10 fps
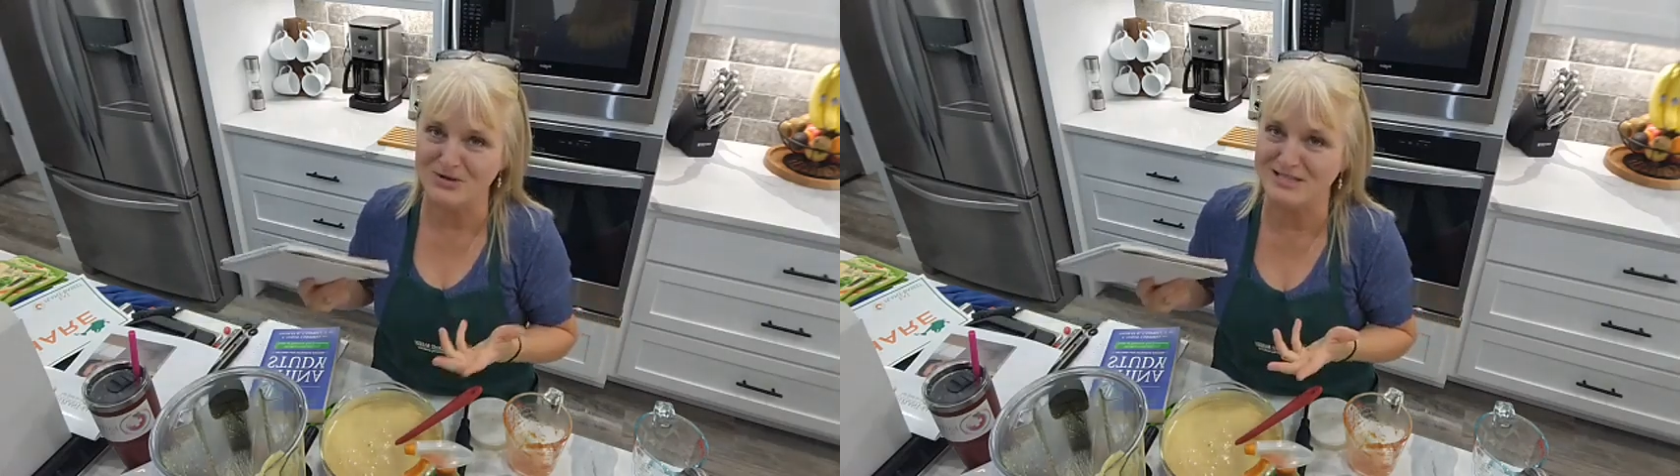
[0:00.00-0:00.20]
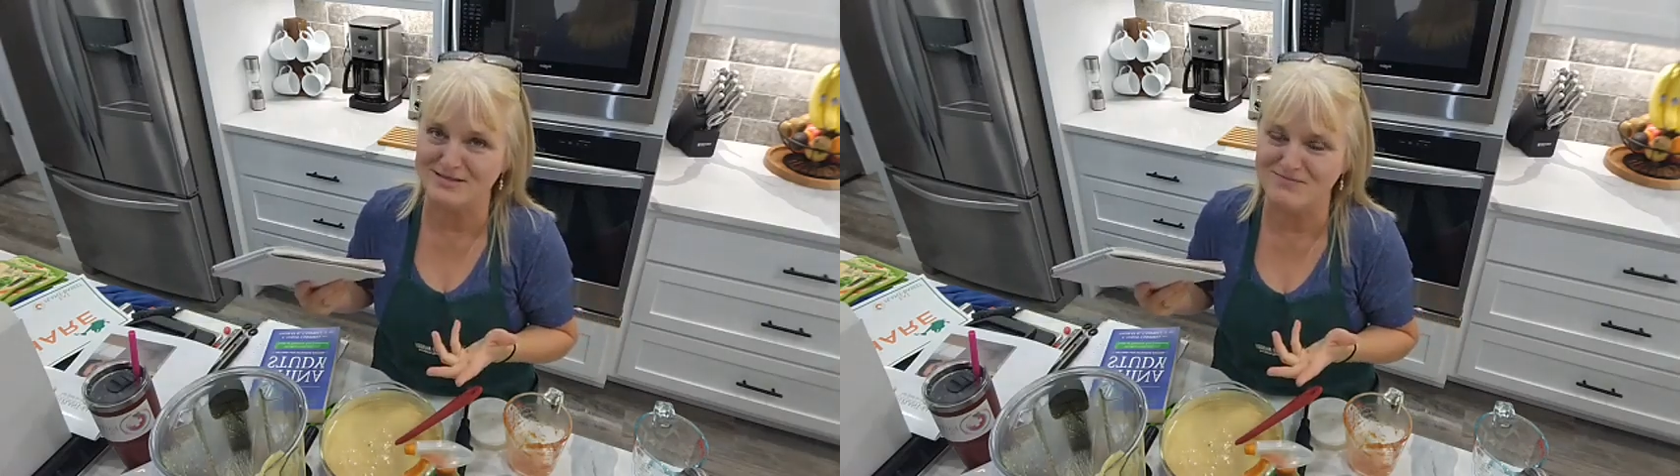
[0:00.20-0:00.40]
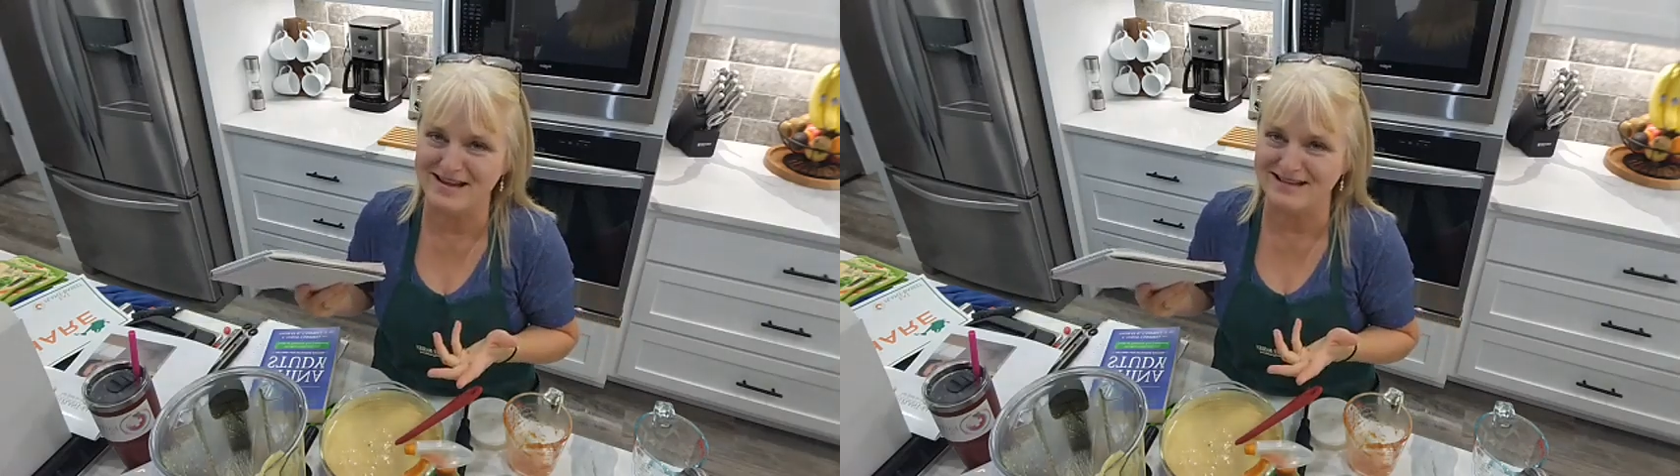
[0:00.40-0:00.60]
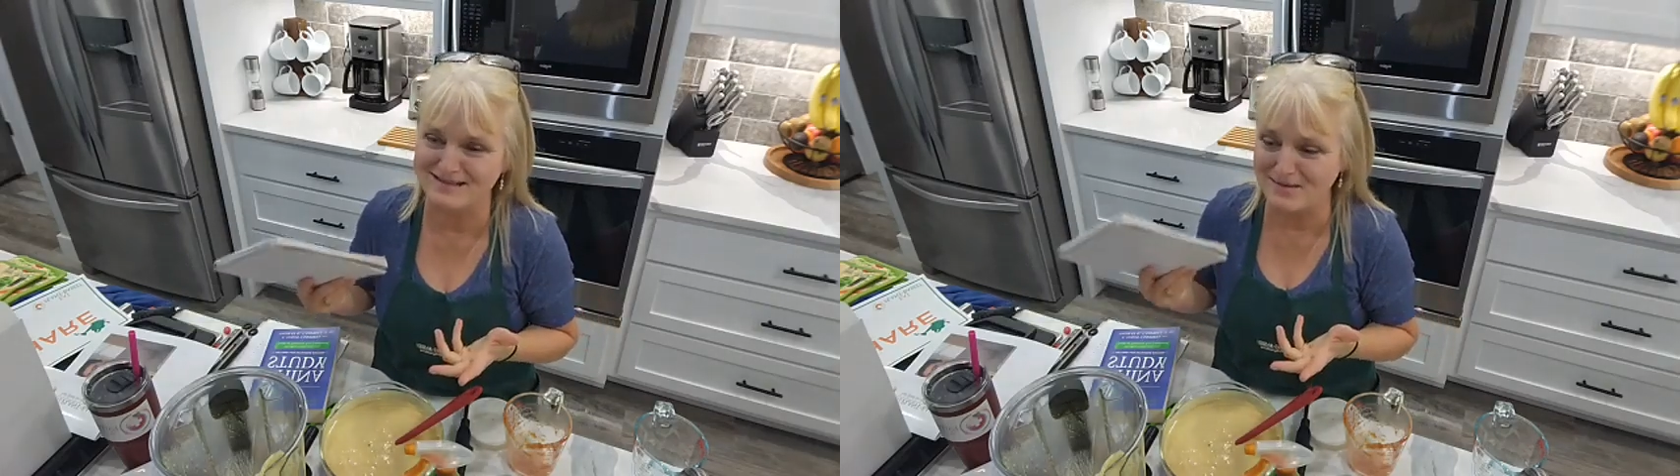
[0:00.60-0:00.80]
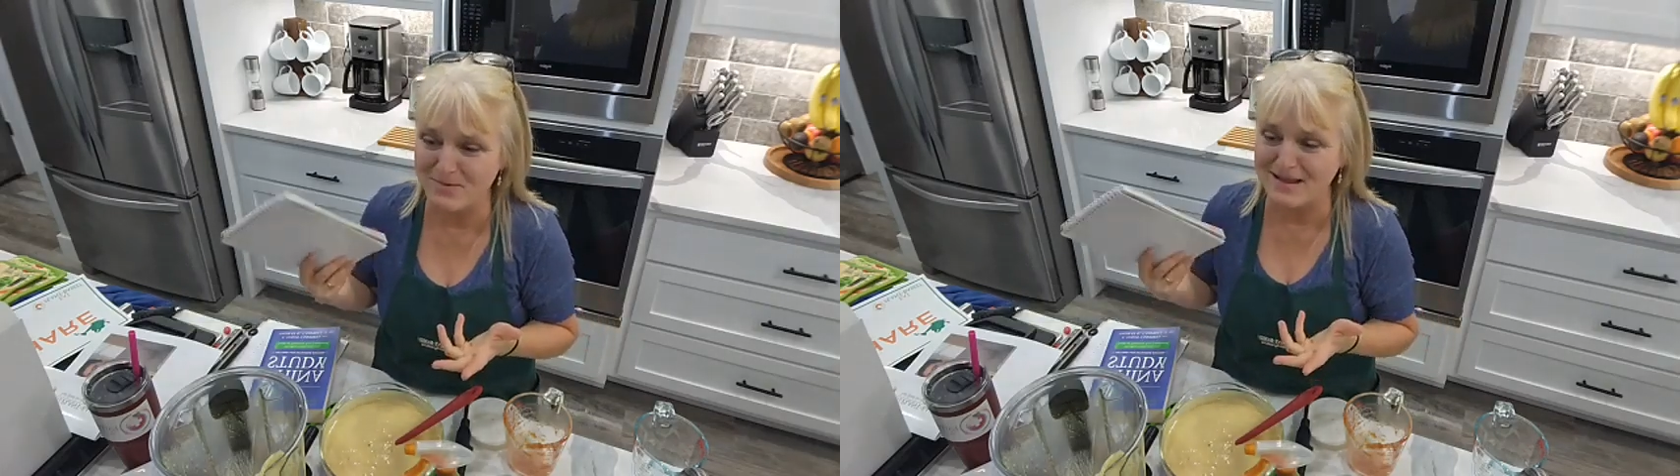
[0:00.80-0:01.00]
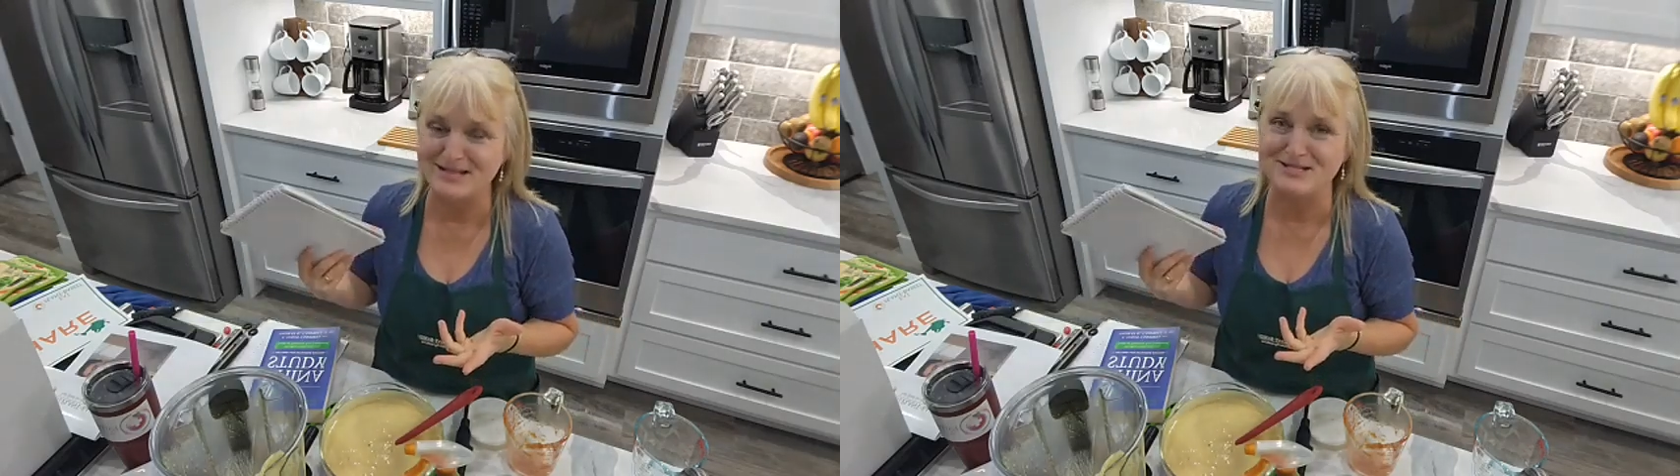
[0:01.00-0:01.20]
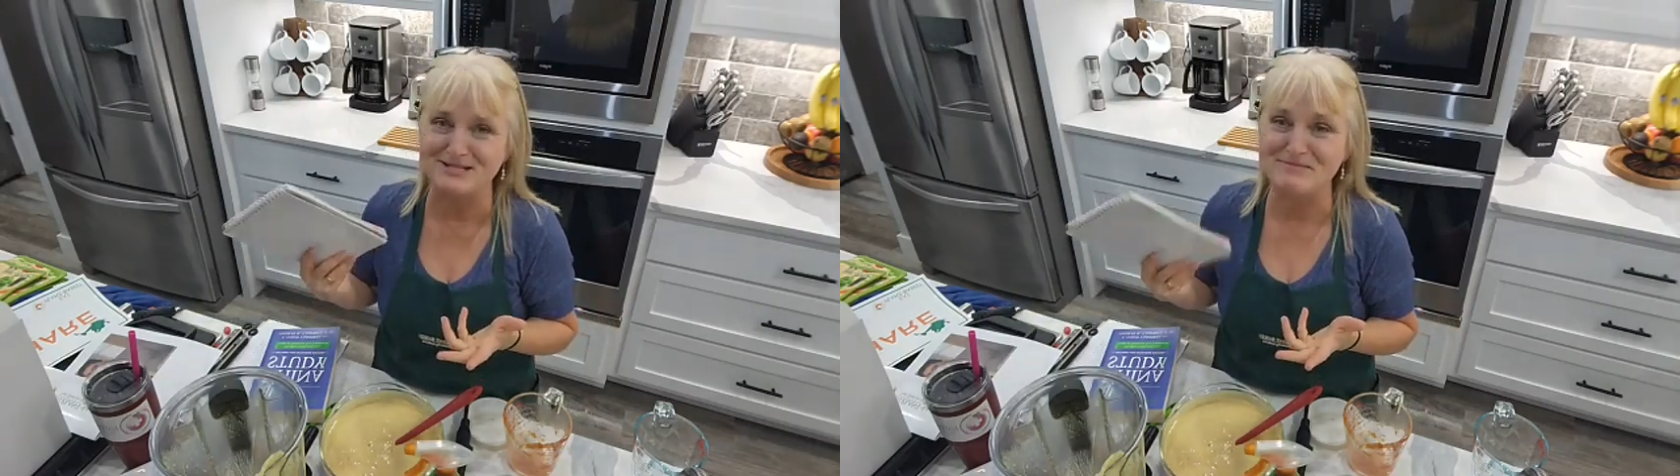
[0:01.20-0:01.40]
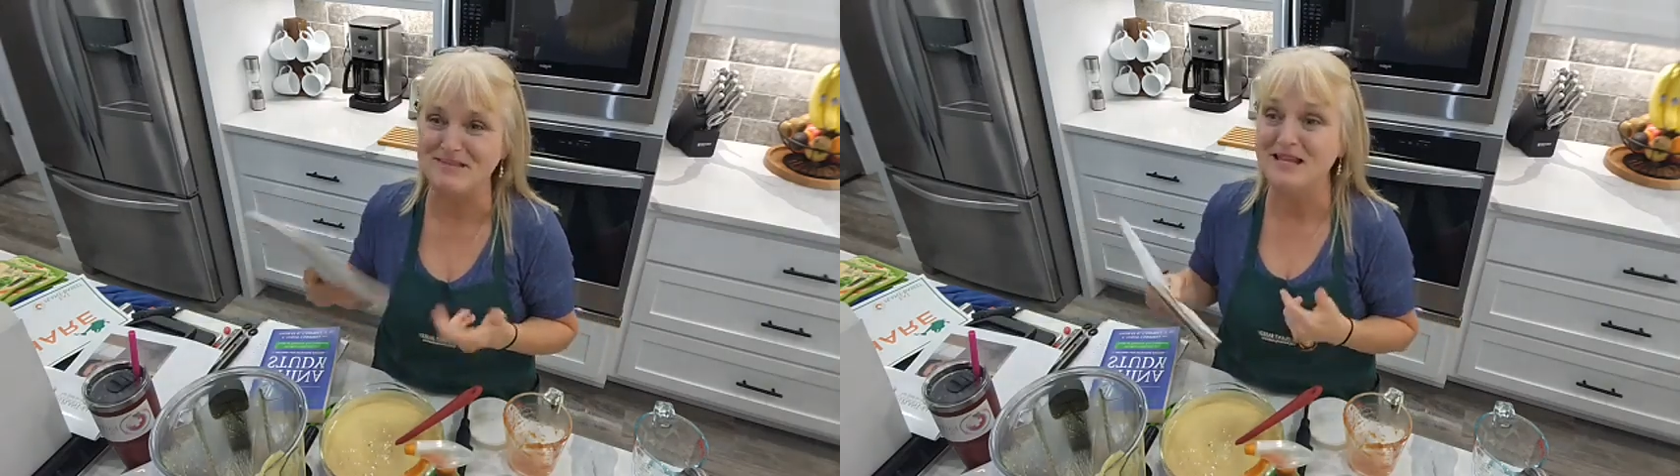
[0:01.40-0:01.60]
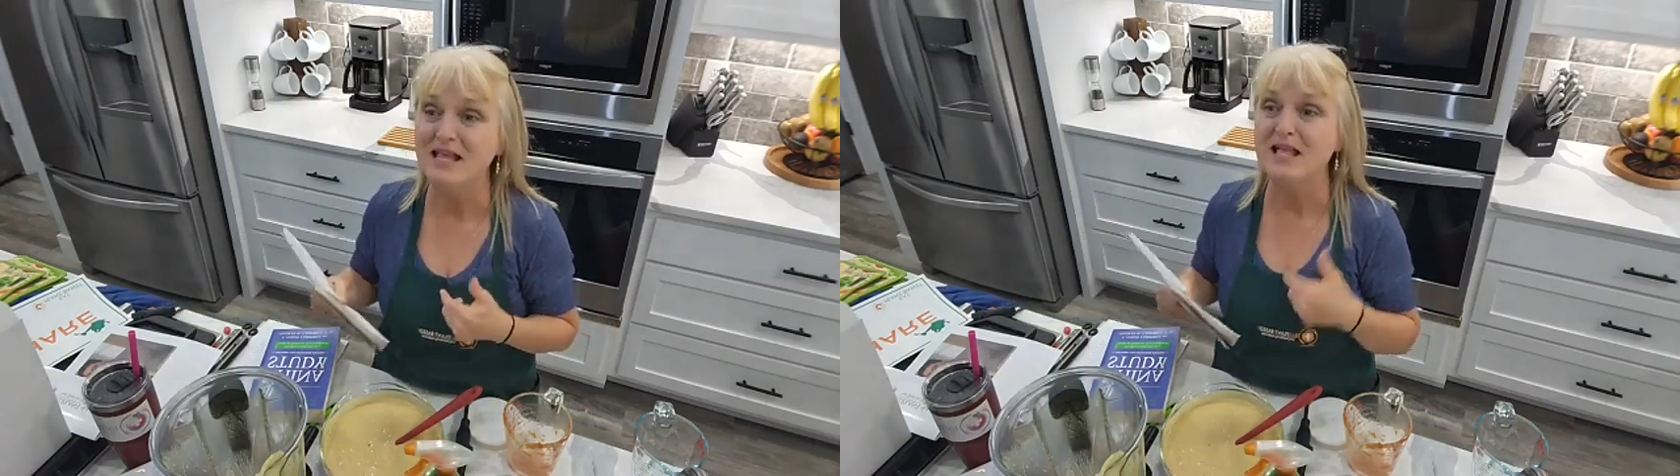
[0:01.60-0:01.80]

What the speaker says: which is make a double batch of something.